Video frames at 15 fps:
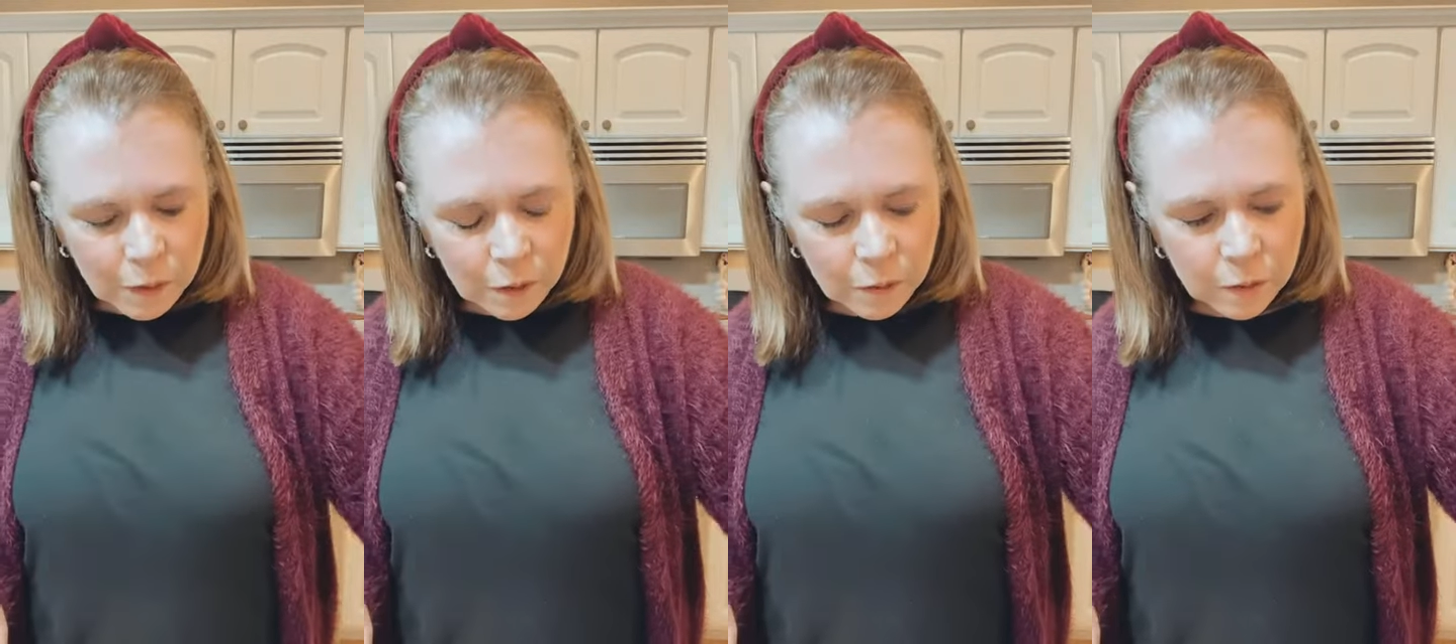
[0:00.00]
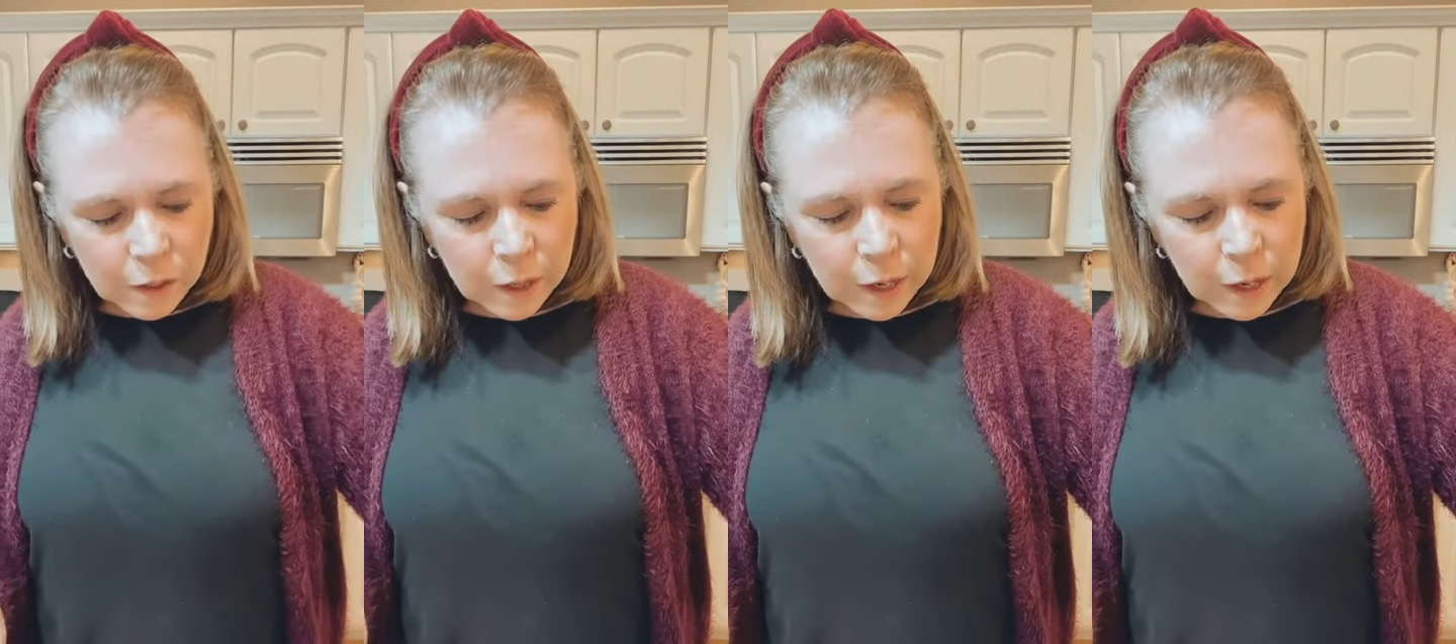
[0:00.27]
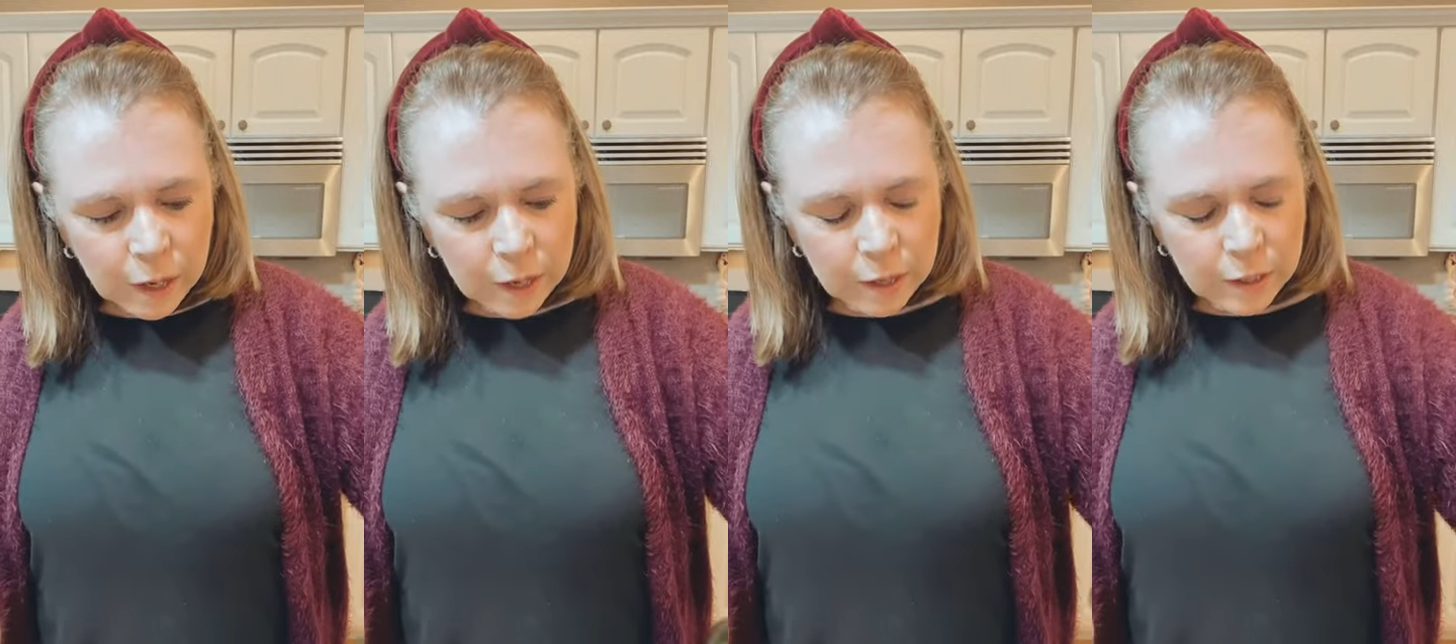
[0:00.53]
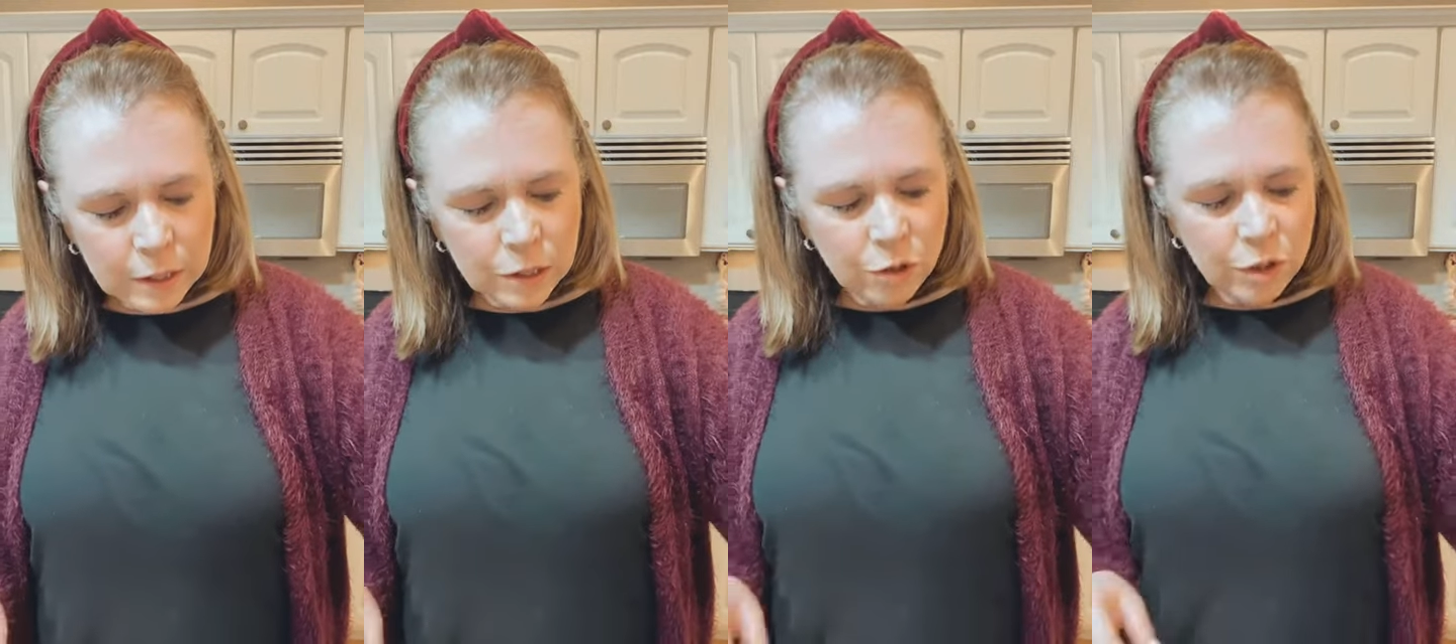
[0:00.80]
Okay,
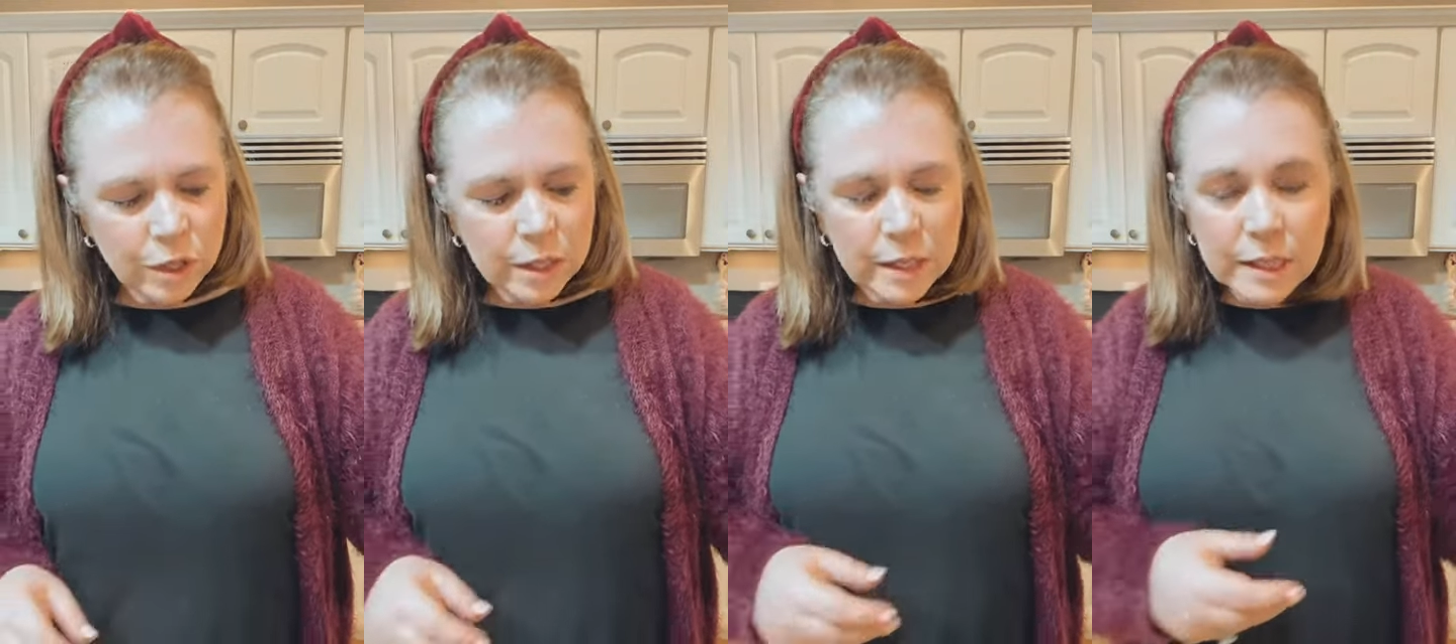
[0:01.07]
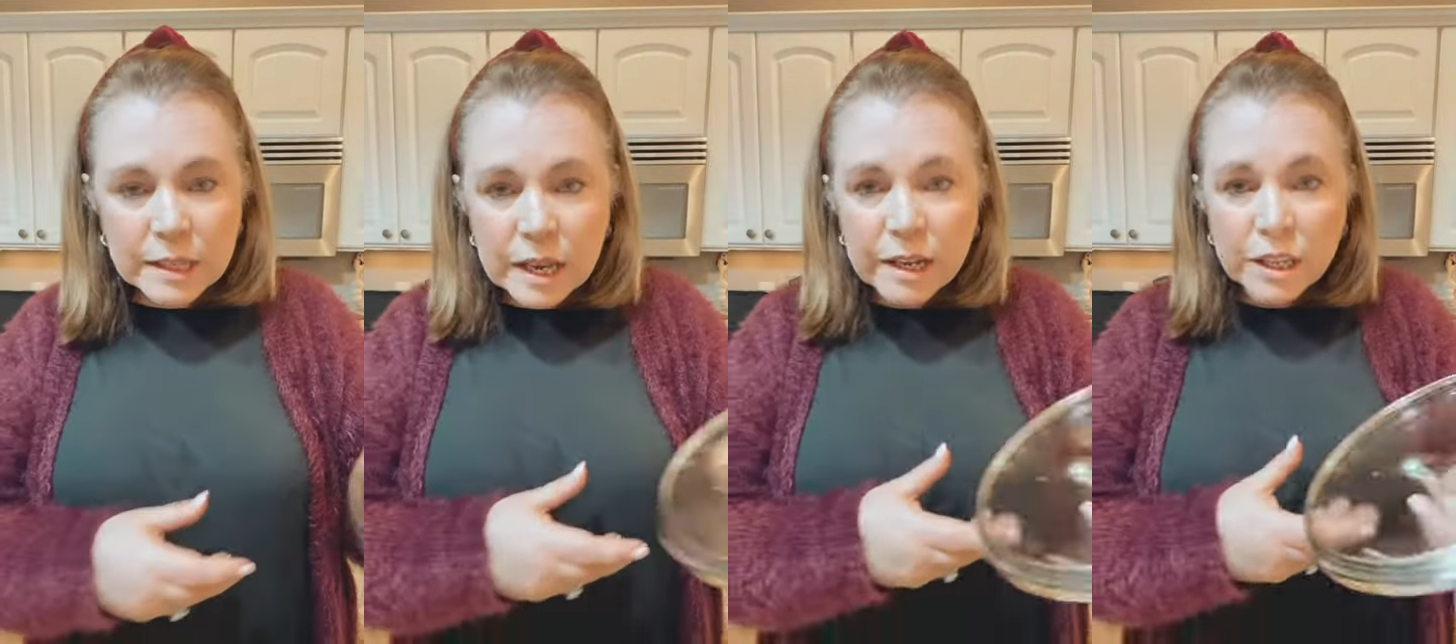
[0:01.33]
so this is gonna